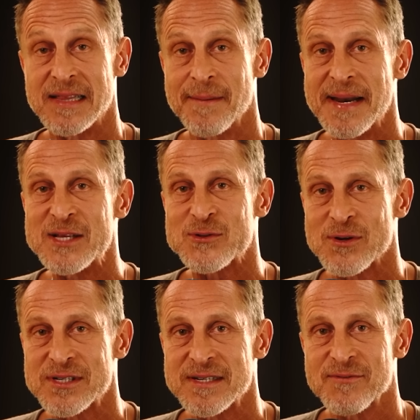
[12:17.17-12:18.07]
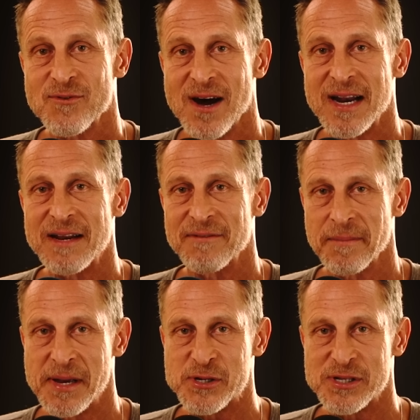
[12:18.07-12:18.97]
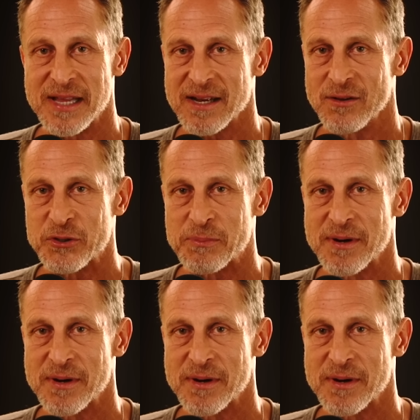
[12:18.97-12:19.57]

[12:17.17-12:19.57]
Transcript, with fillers: Eliminate sources of chronic inflammation like ultra